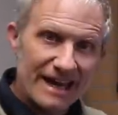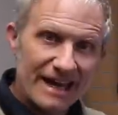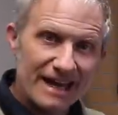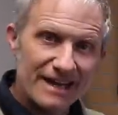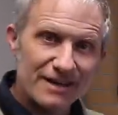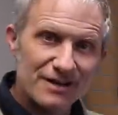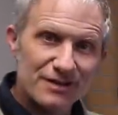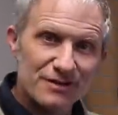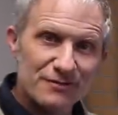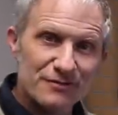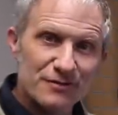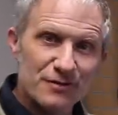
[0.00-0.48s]

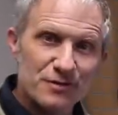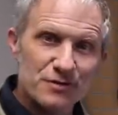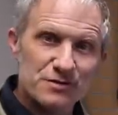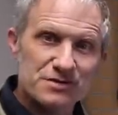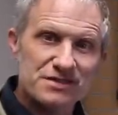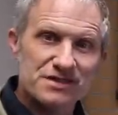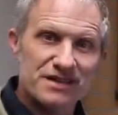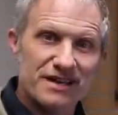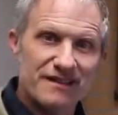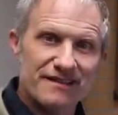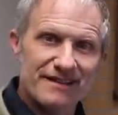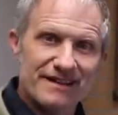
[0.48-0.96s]
and I look forward
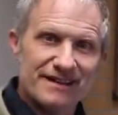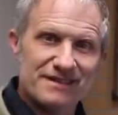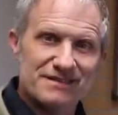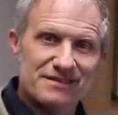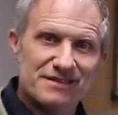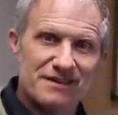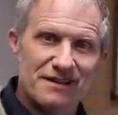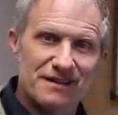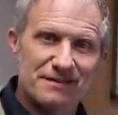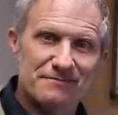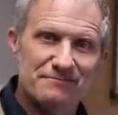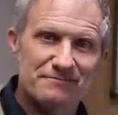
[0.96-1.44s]
to seeing you
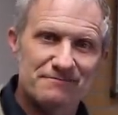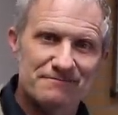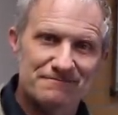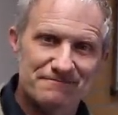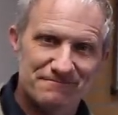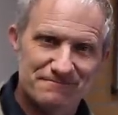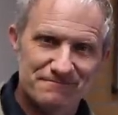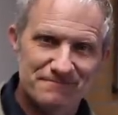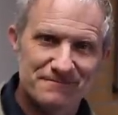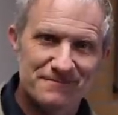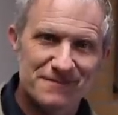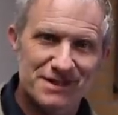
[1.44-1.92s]
next time.
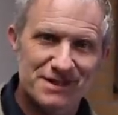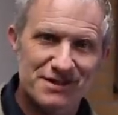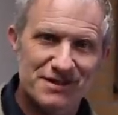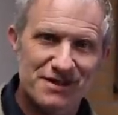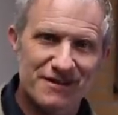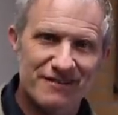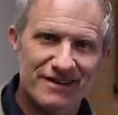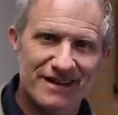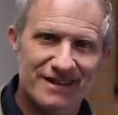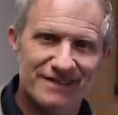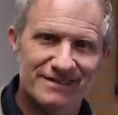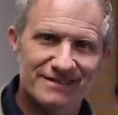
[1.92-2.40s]

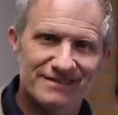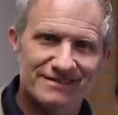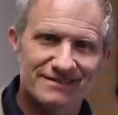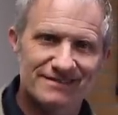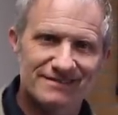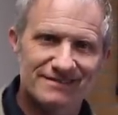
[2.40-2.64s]
Cheerio.